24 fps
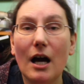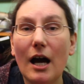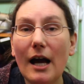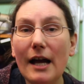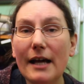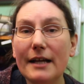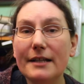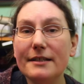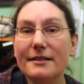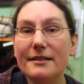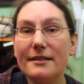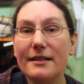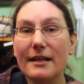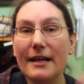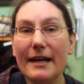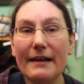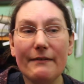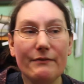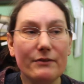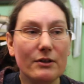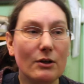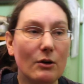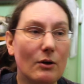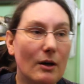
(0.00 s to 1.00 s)
And
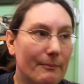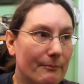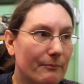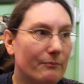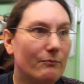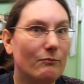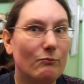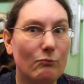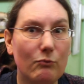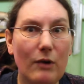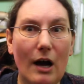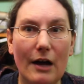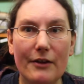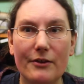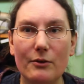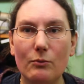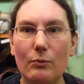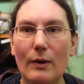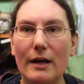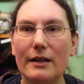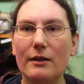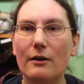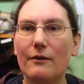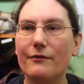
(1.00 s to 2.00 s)
even though I'm rather
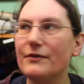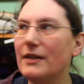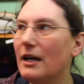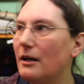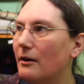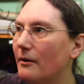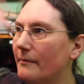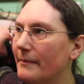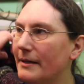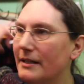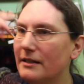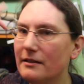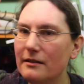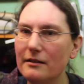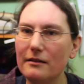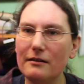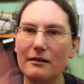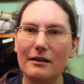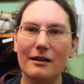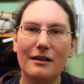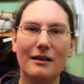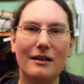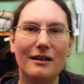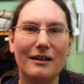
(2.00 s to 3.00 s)
well off now, I mean,
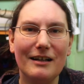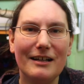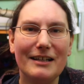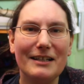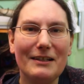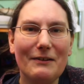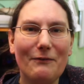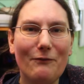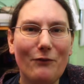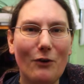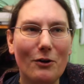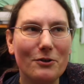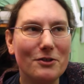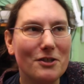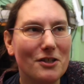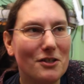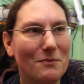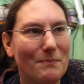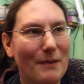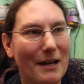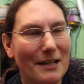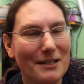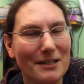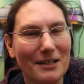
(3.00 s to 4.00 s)
I can afford to
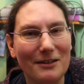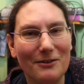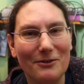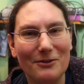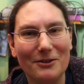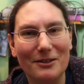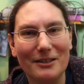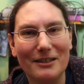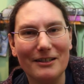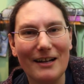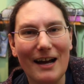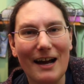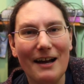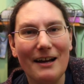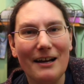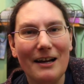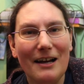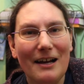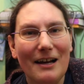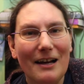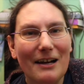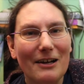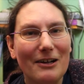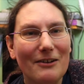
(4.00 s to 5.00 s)
spend a lot of
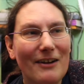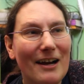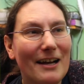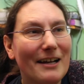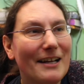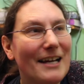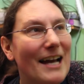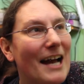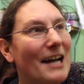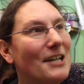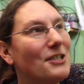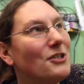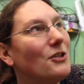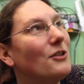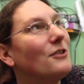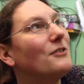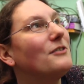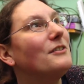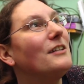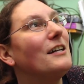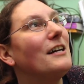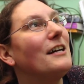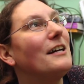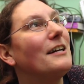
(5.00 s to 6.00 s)
cash
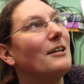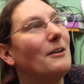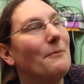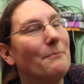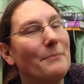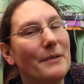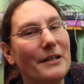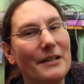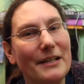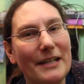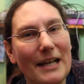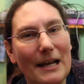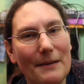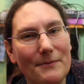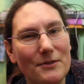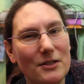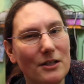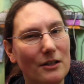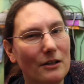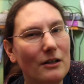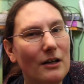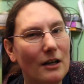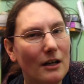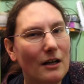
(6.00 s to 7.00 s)
on computer games.
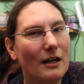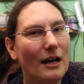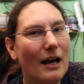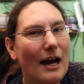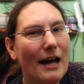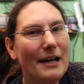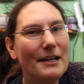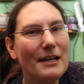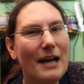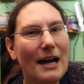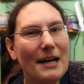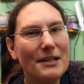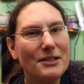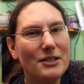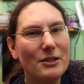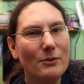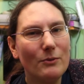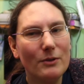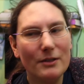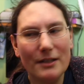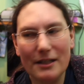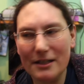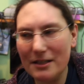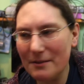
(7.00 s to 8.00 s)
So, as you
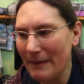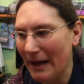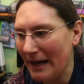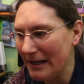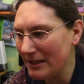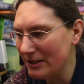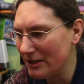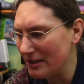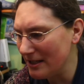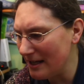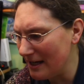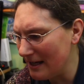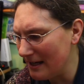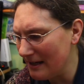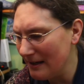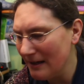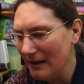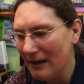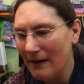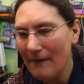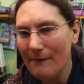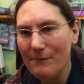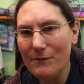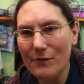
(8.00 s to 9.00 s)
would expect,
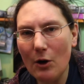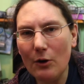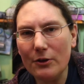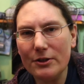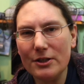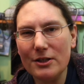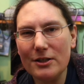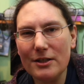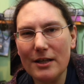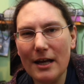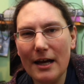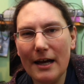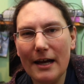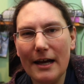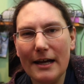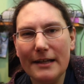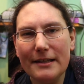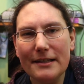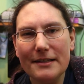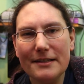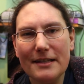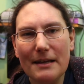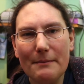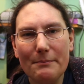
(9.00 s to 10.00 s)
not in
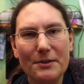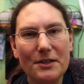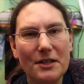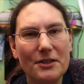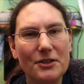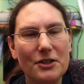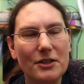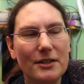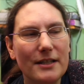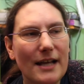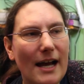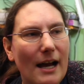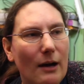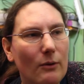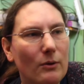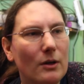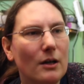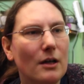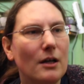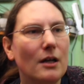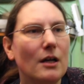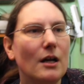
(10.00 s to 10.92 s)
the same position now.